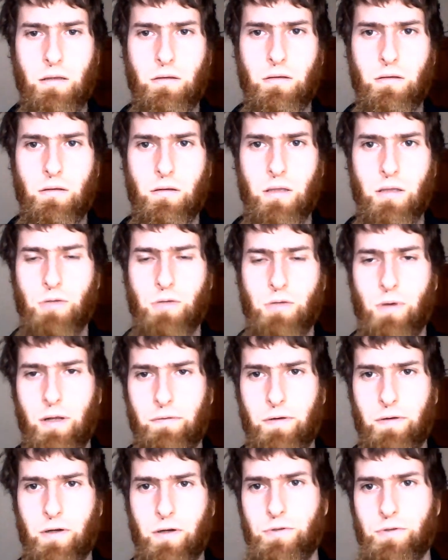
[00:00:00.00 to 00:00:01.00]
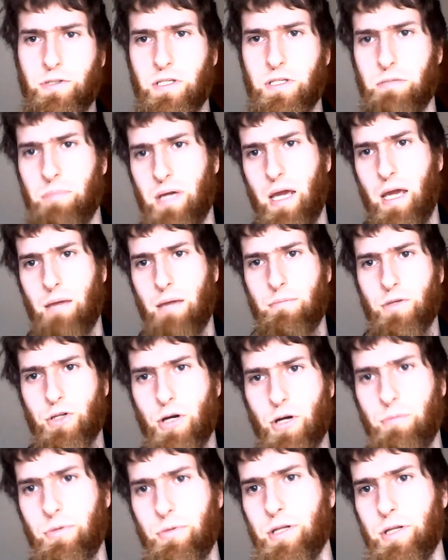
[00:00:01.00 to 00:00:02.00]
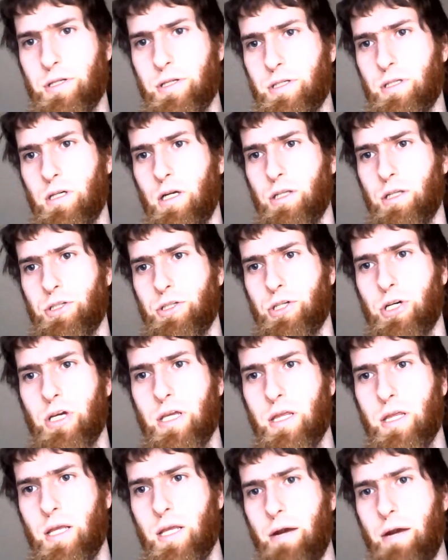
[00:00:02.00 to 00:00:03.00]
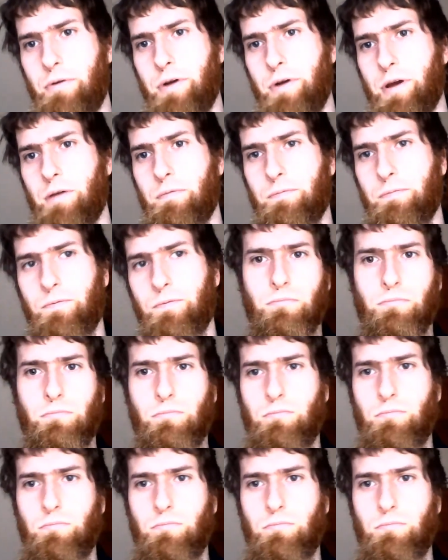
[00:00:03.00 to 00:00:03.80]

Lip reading: the 1200s, it became the dominant culture in the area for